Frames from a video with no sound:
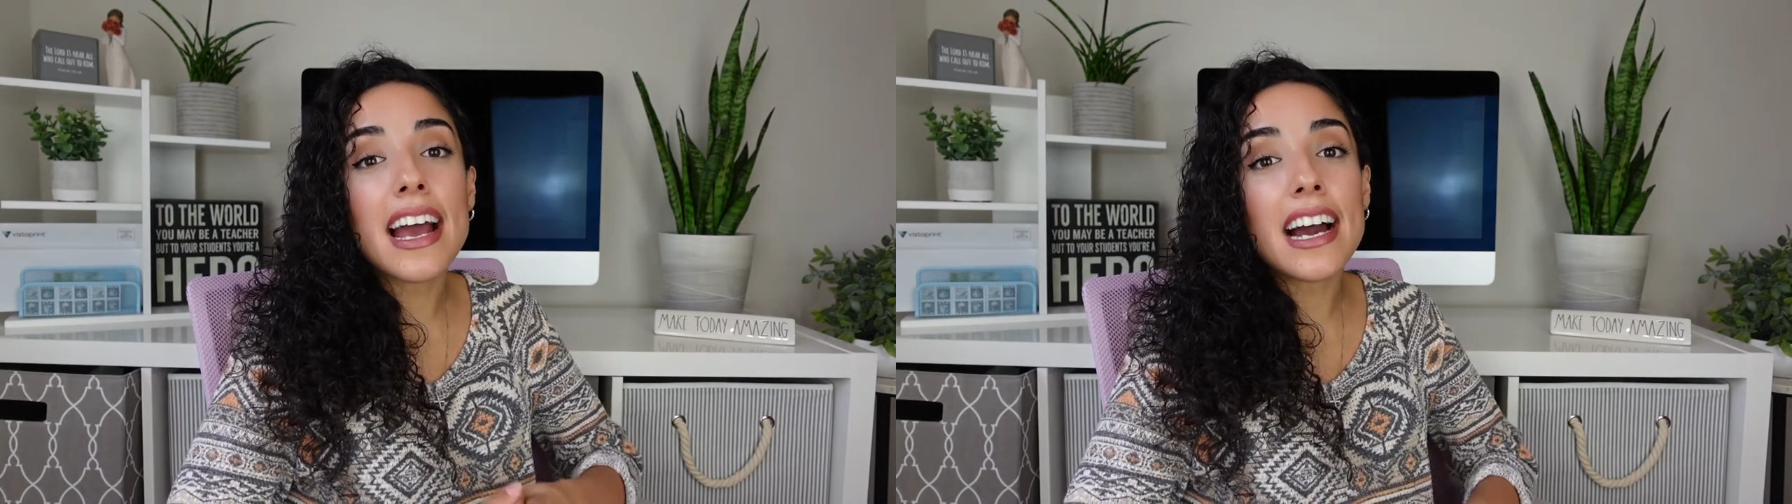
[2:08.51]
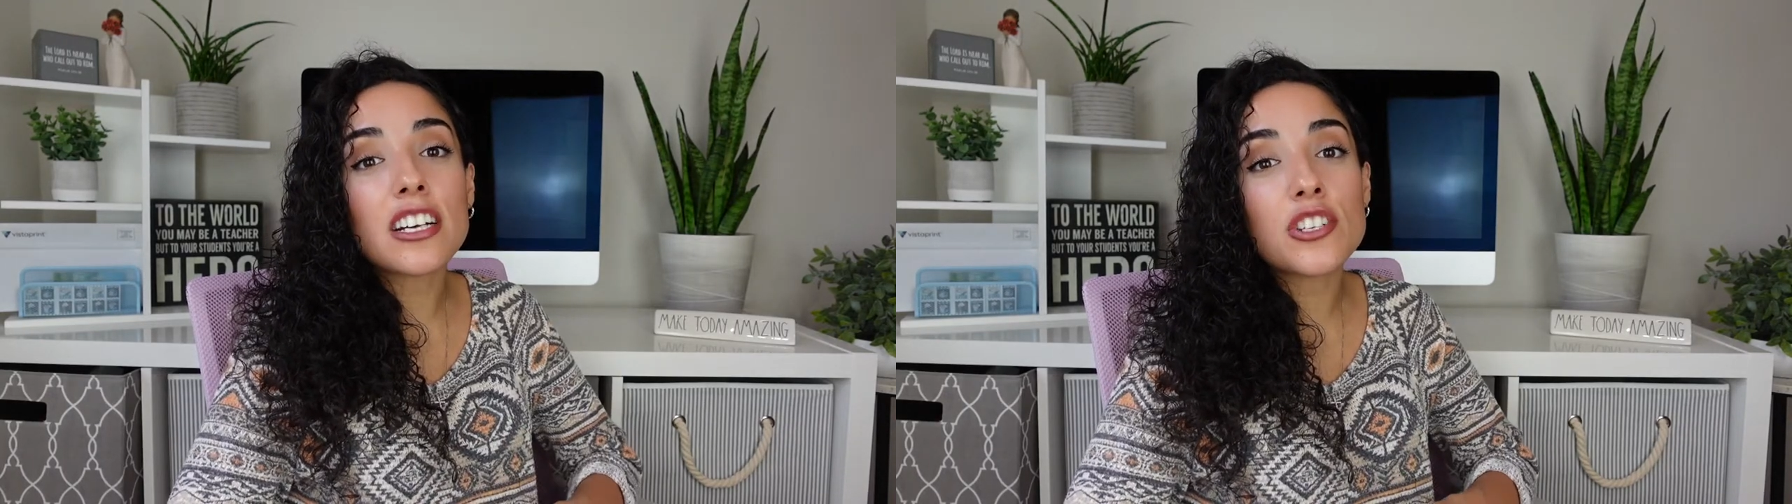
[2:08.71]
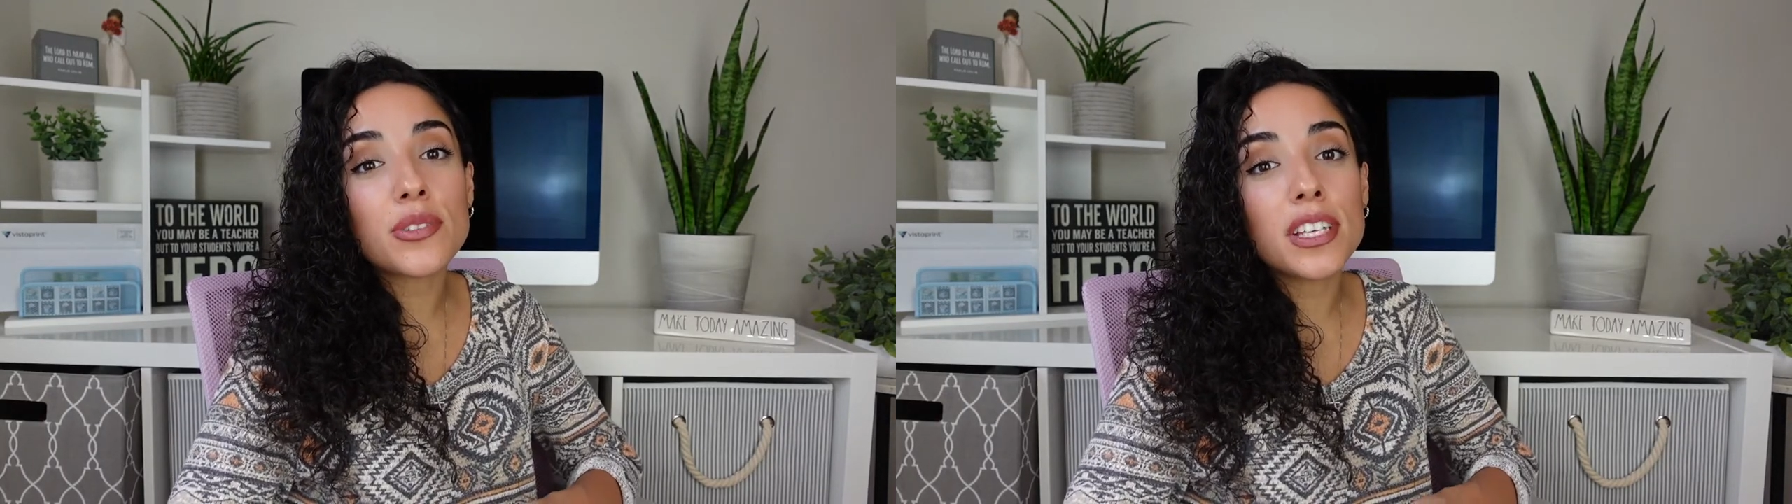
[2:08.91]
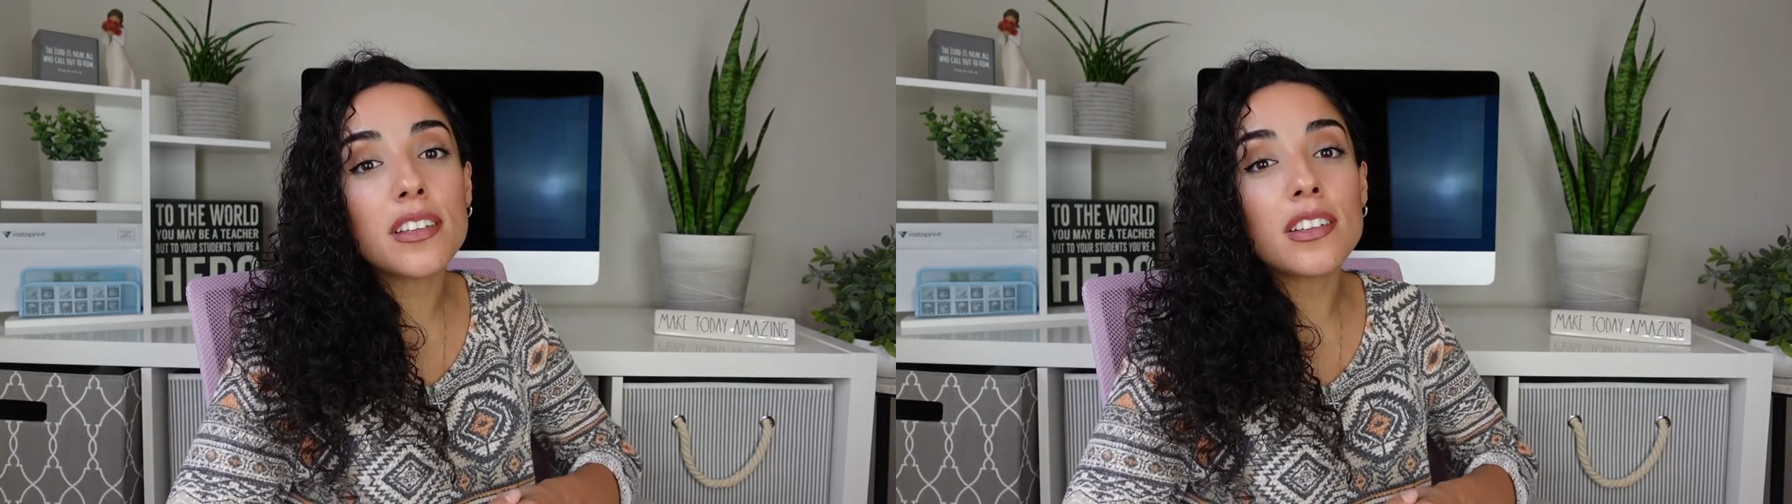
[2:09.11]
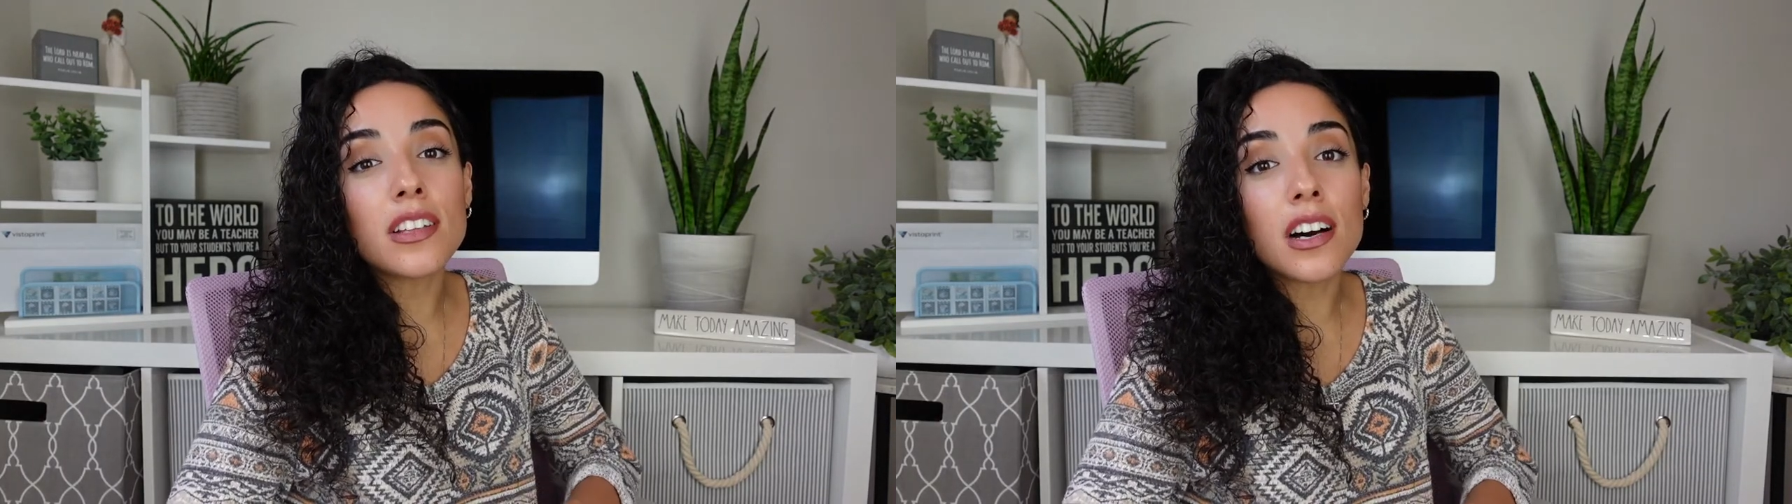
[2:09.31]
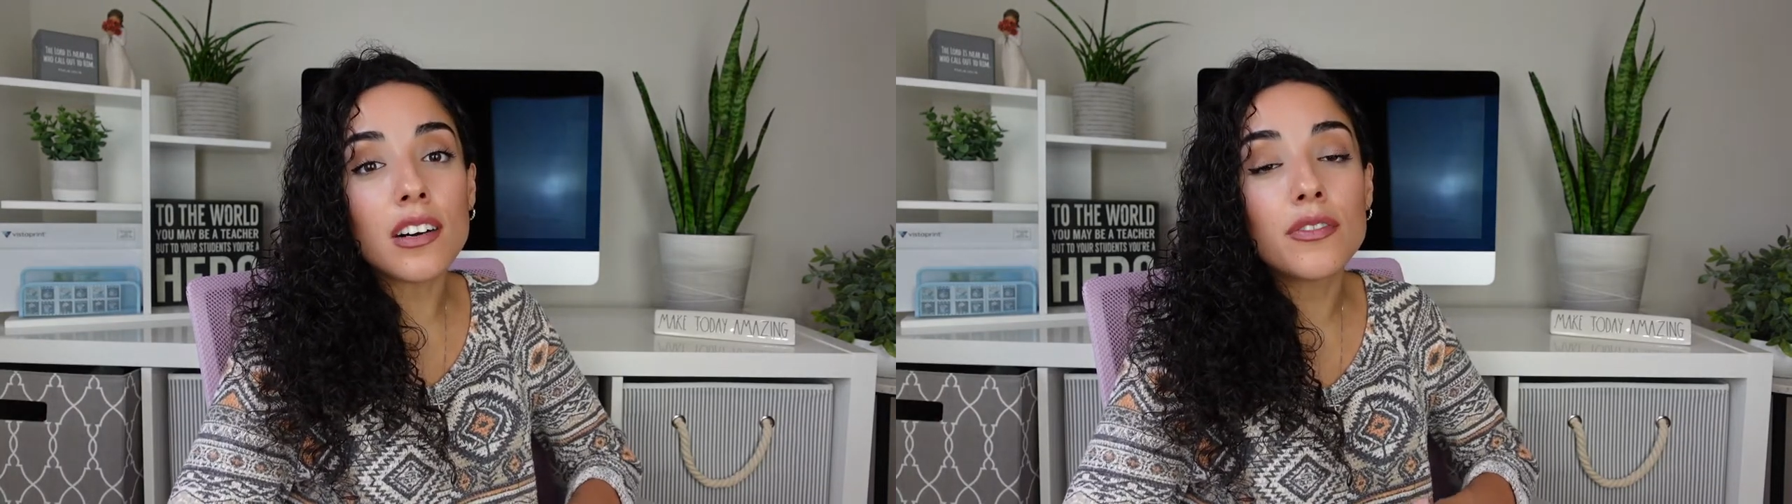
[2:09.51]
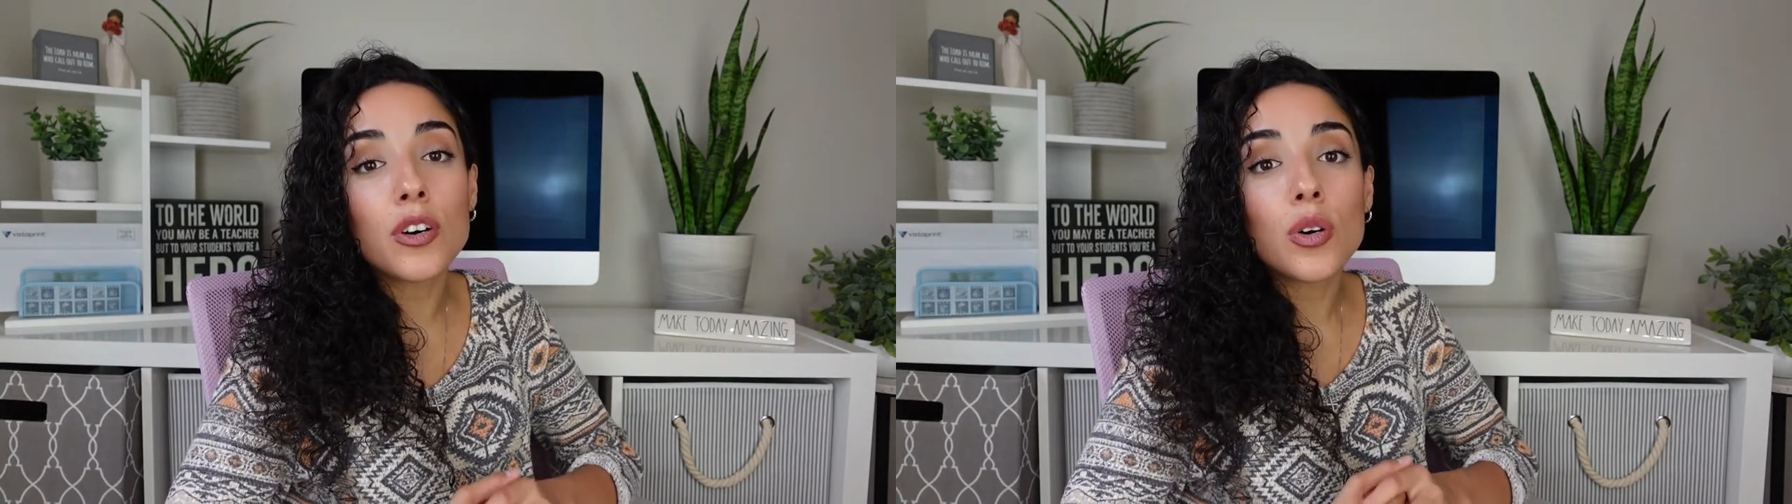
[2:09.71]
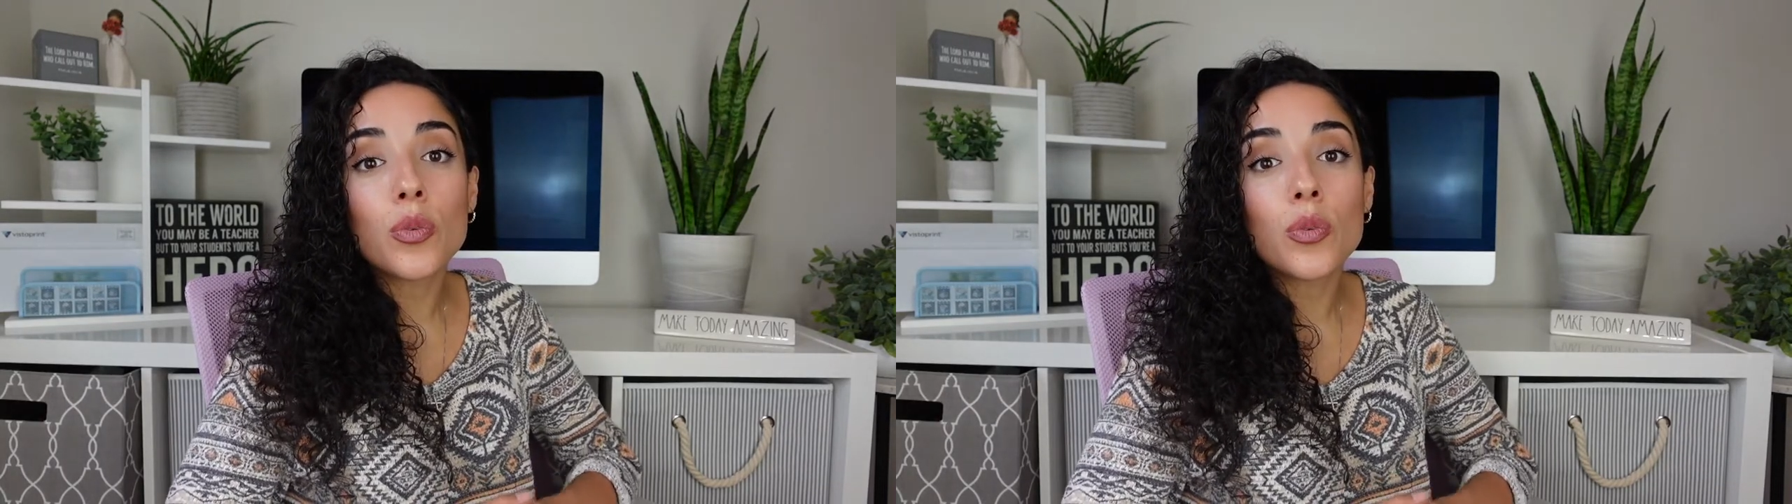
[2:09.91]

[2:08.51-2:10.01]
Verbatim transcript: actually love